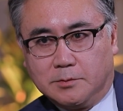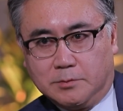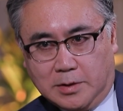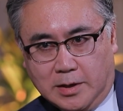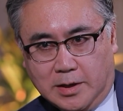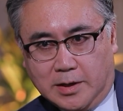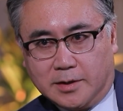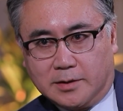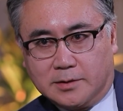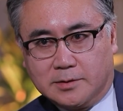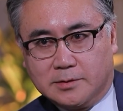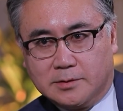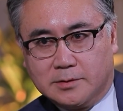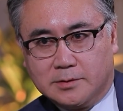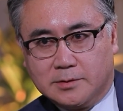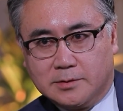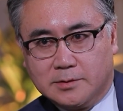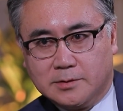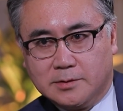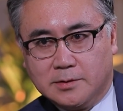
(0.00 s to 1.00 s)
right. for the
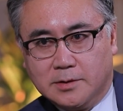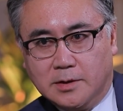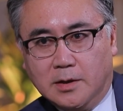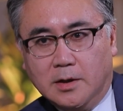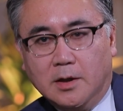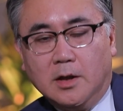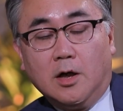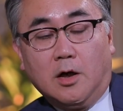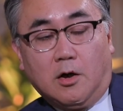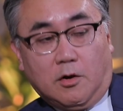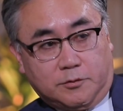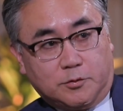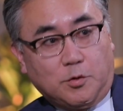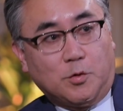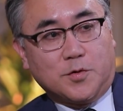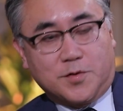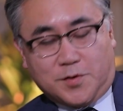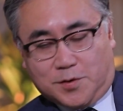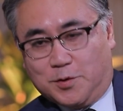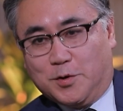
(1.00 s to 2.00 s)
Kurdish case? Of
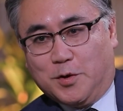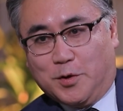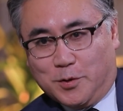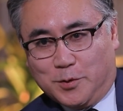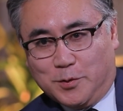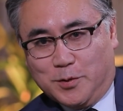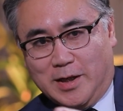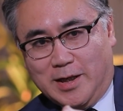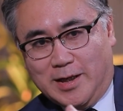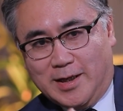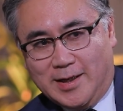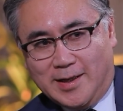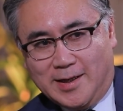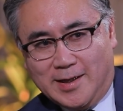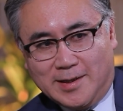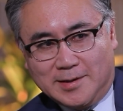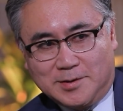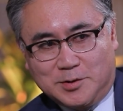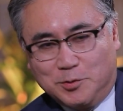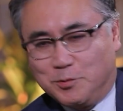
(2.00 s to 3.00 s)
course, you know, uh,
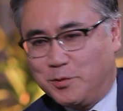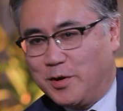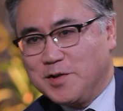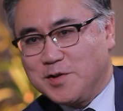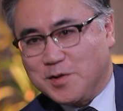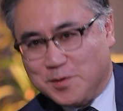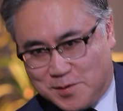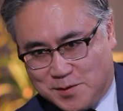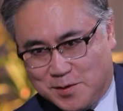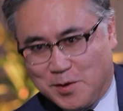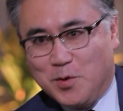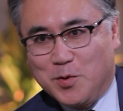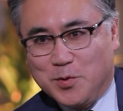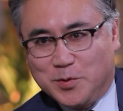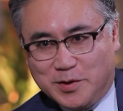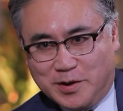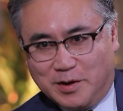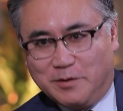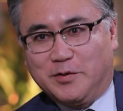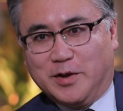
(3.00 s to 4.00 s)
two questions so
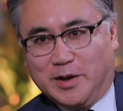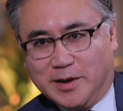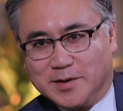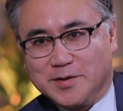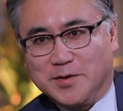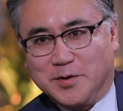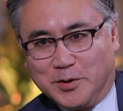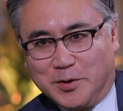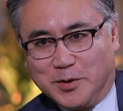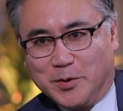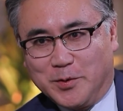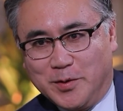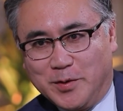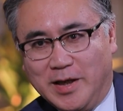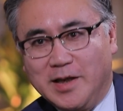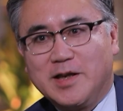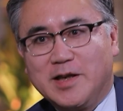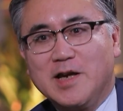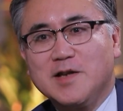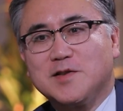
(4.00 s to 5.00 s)
different, you know.
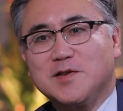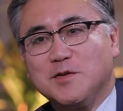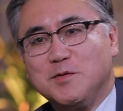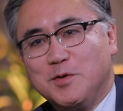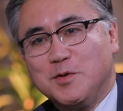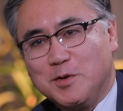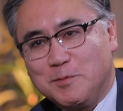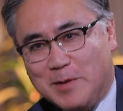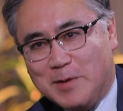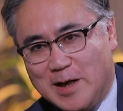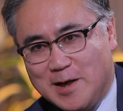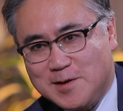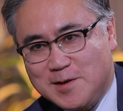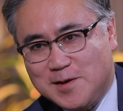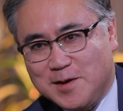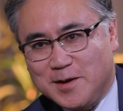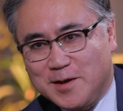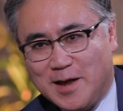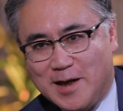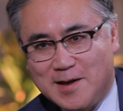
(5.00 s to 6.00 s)
In case of, you know,
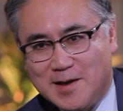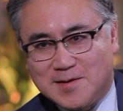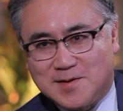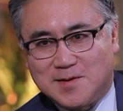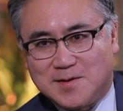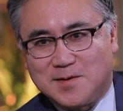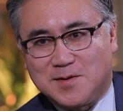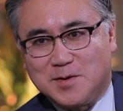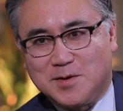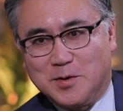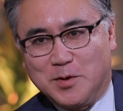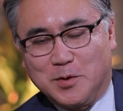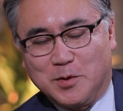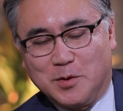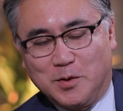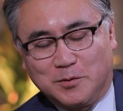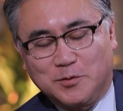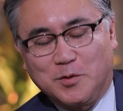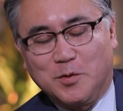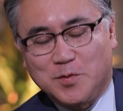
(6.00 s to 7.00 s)
Palestinian cases, you know,
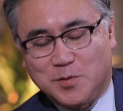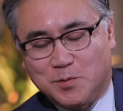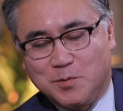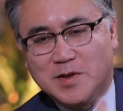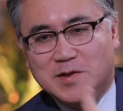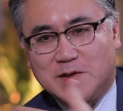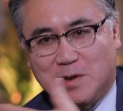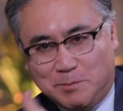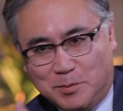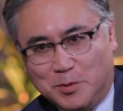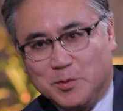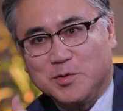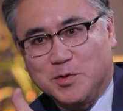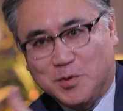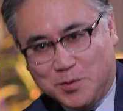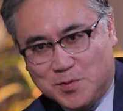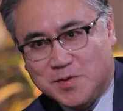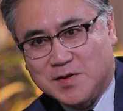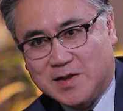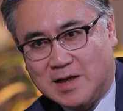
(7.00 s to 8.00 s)
of course we support
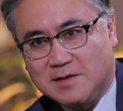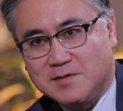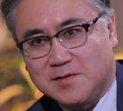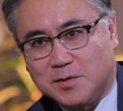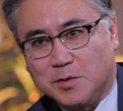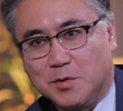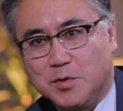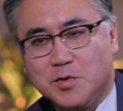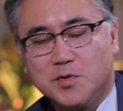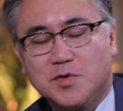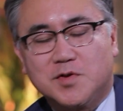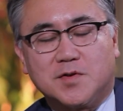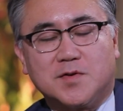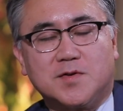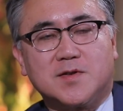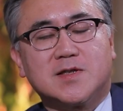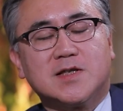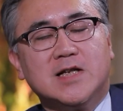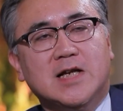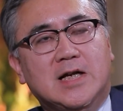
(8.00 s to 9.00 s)
two-state
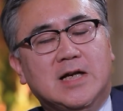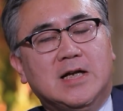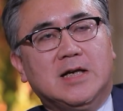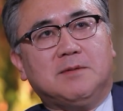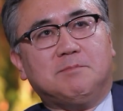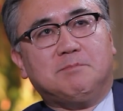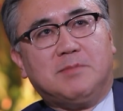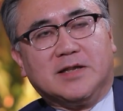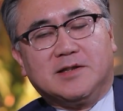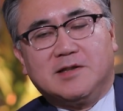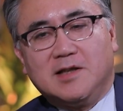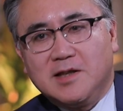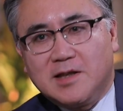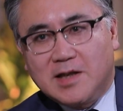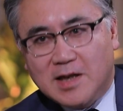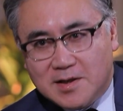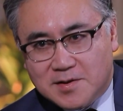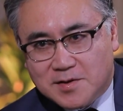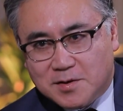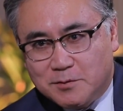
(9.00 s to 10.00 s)
solutions. But in
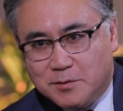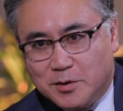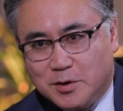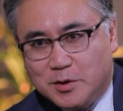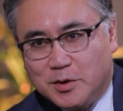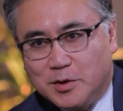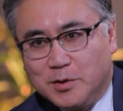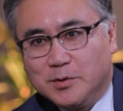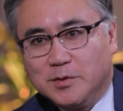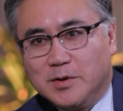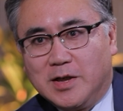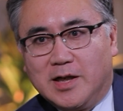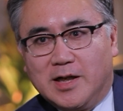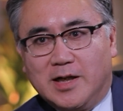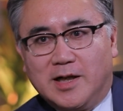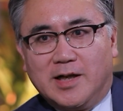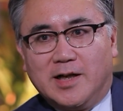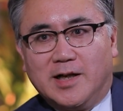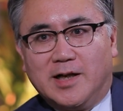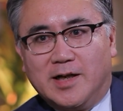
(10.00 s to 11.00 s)
case of, you know, uh,
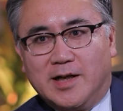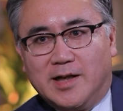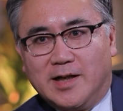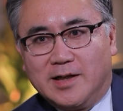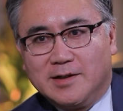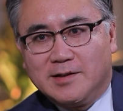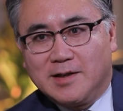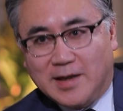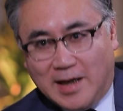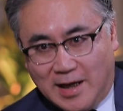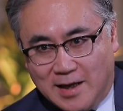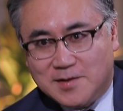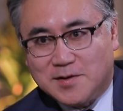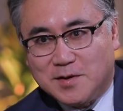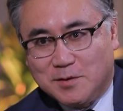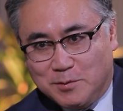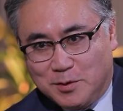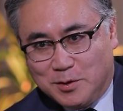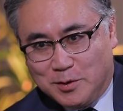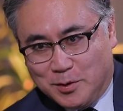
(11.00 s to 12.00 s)
the case
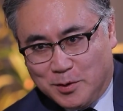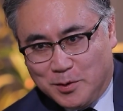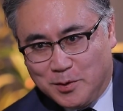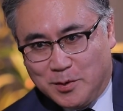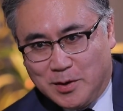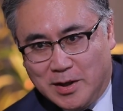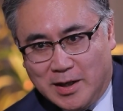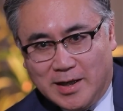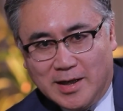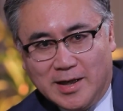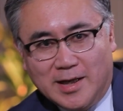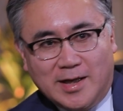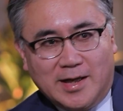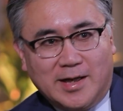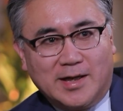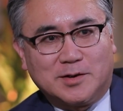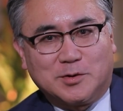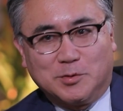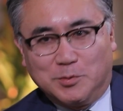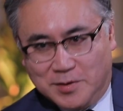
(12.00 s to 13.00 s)
of, you know, uh,
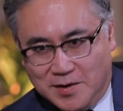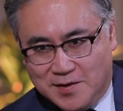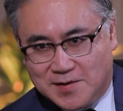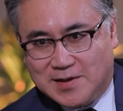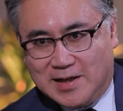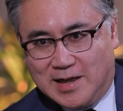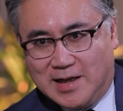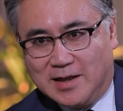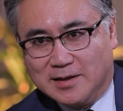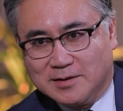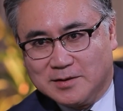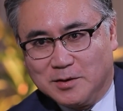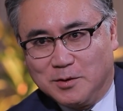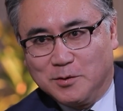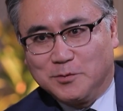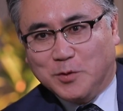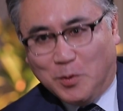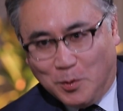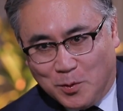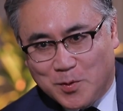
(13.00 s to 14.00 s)
Kurdistan,
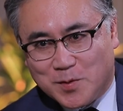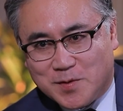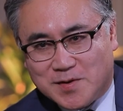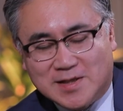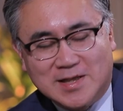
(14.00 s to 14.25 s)
of course,